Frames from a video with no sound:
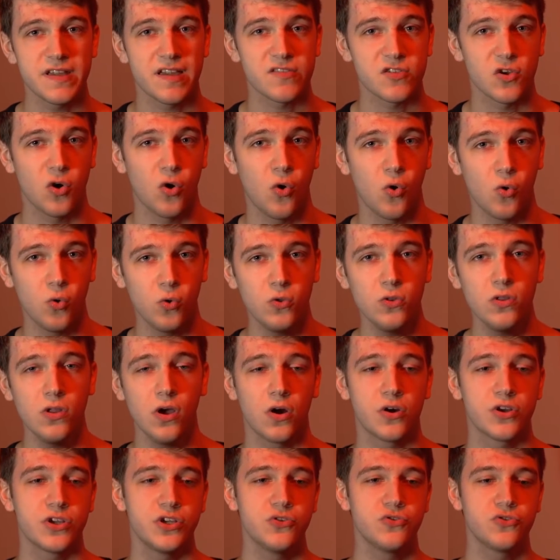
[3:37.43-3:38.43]
as a whole
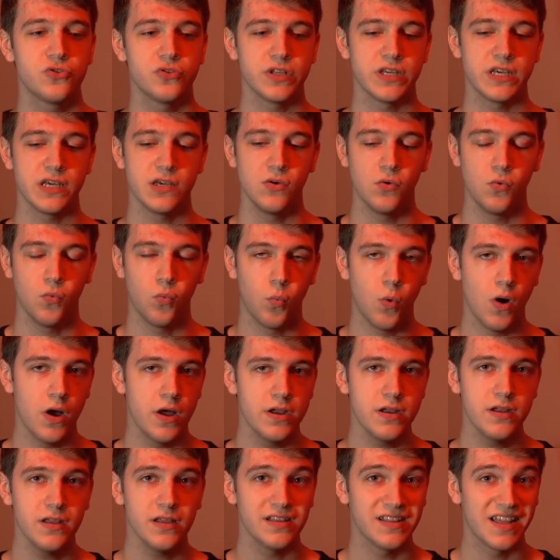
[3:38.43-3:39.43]
are usually
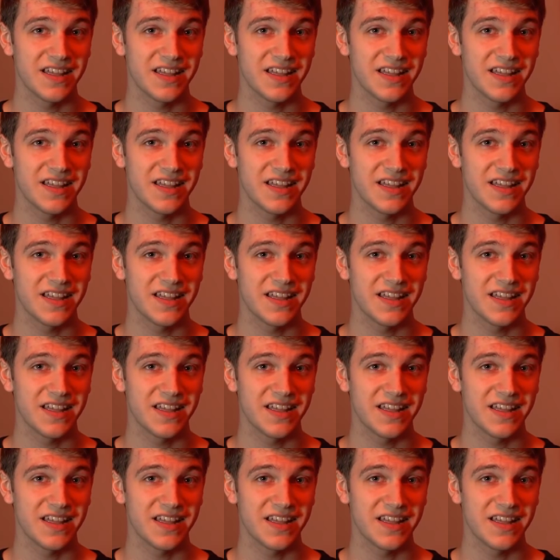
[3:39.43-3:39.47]
1,